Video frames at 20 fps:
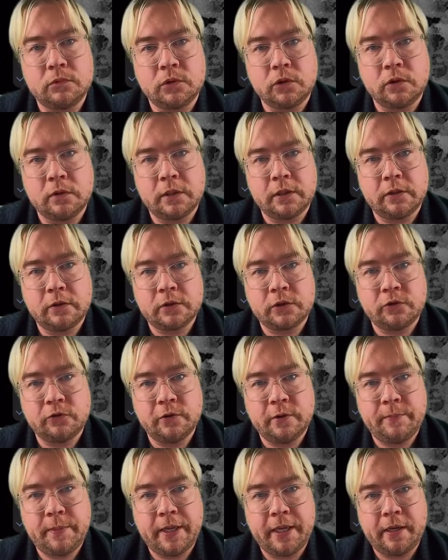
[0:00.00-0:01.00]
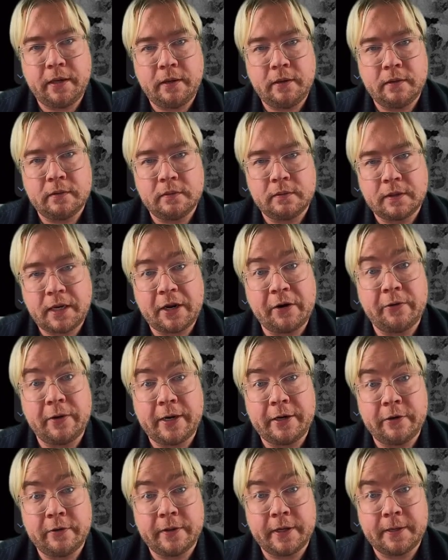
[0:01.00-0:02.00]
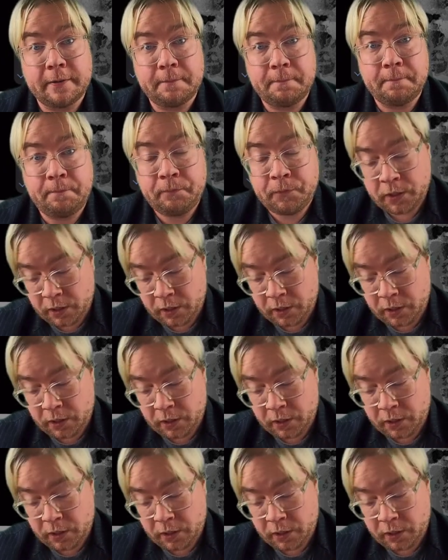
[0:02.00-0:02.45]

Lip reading: Certainly looks true to me. How did I know that?